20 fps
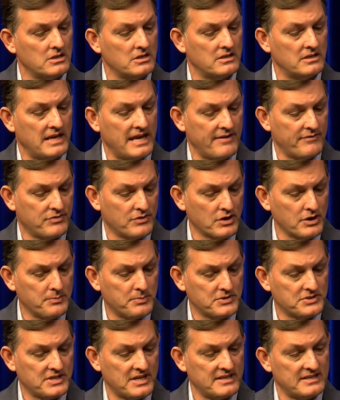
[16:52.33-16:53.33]
They have
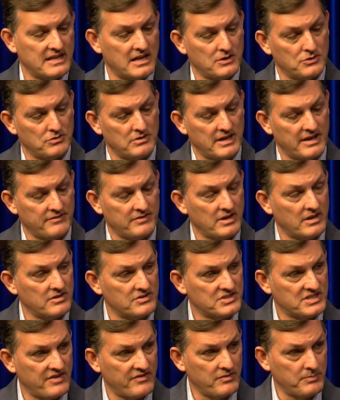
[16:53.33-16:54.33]
30% down. Do they have the other
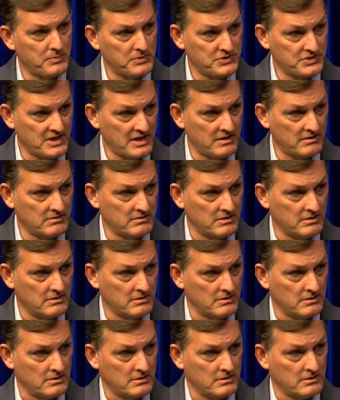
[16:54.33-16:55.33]
70%
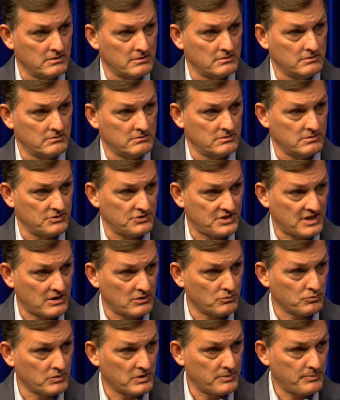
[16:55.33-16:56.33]

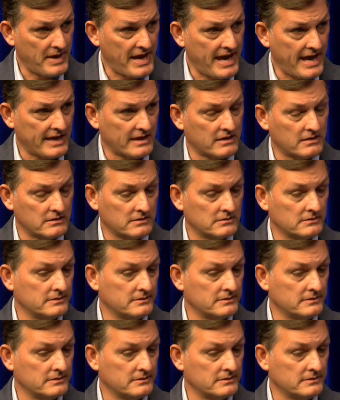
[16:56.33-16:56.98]
settled with a bank?